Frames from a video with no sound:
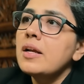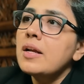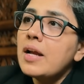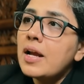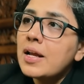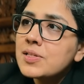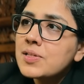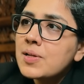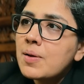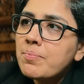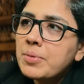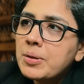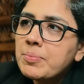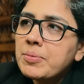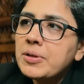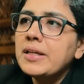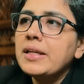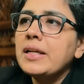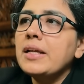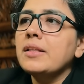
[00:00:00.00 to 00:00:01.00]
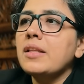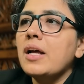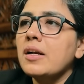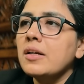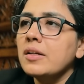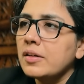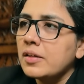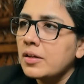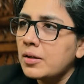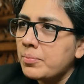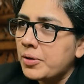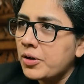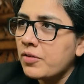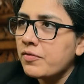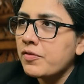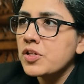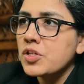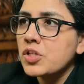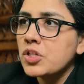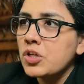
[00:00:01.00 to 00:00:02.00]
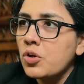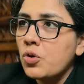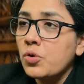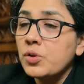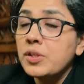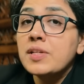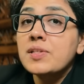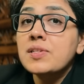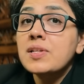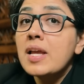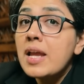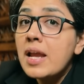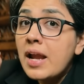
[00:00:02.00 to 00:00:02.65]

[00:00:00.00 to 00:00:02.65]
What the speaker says: And some people need that little bit of a slow this.